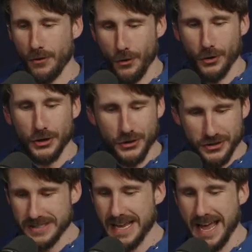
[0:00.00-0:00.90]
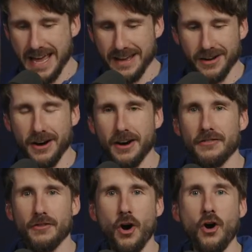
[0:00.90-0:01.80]
earlier today
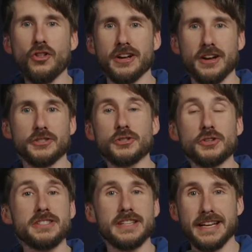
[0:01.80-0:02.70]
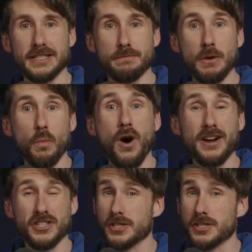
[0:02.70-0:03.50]
of all the countries that it's been watched